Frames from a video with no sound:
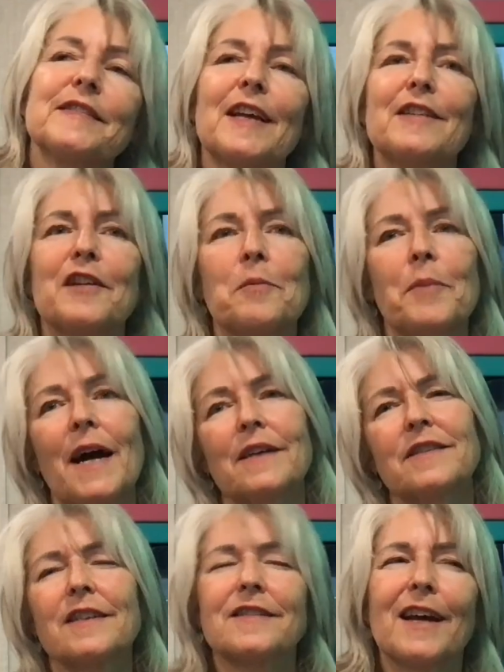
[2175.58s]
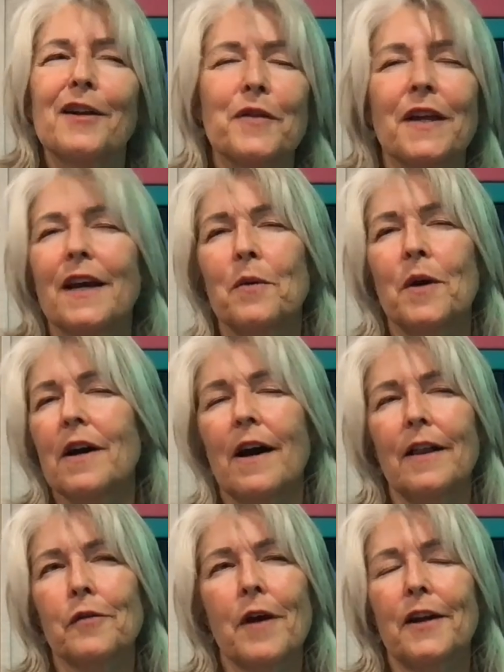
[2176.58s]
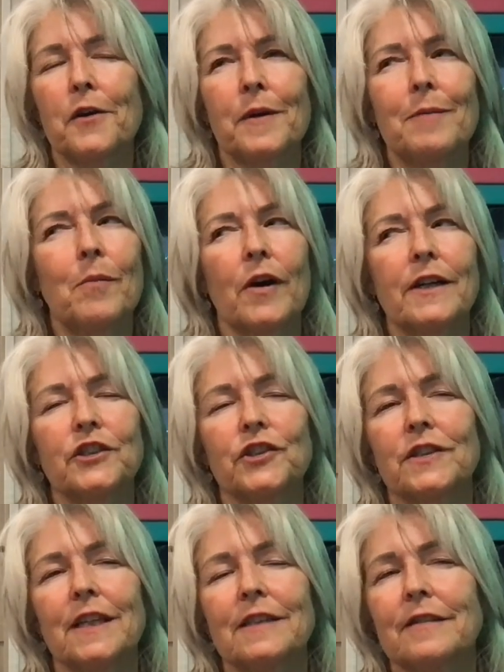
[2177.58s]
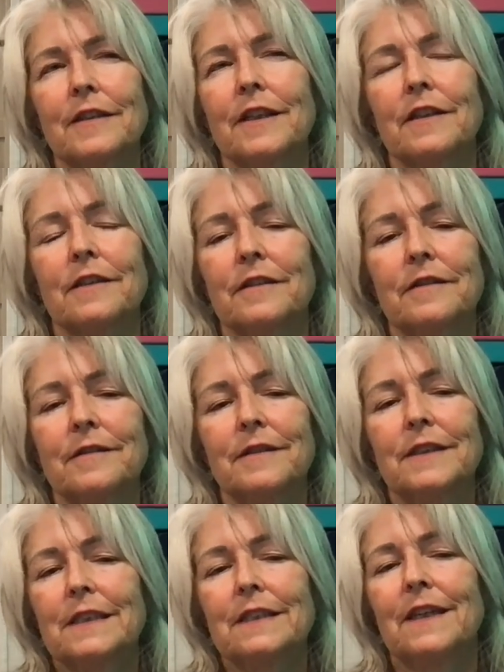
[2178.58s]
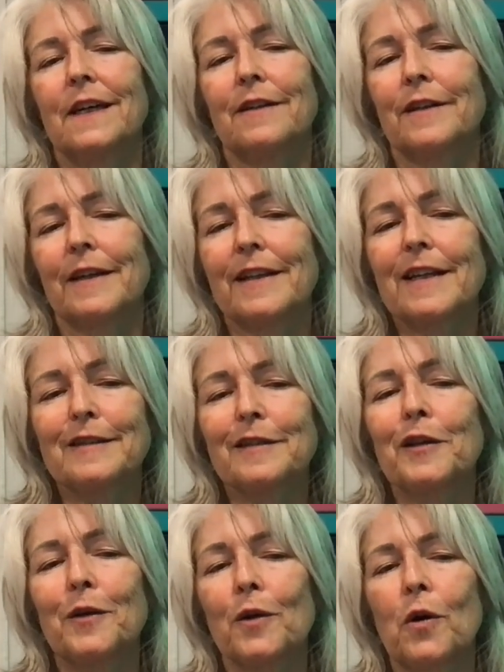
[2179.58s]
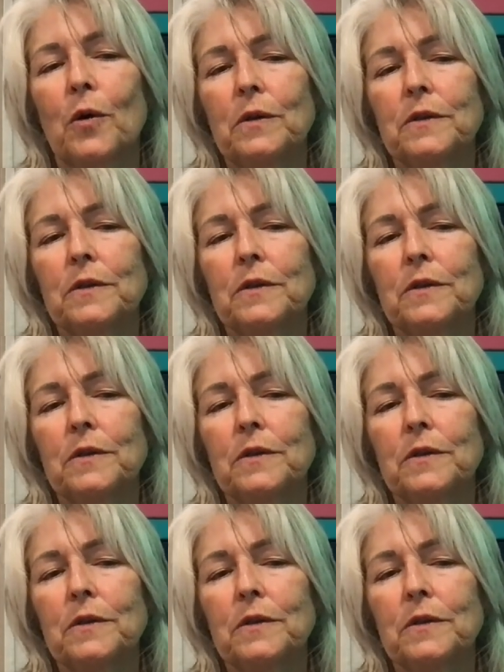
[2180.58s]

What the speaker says: send him back because I don't think I want Colorado in March. That's a little, I don't know. I think it's a little cold.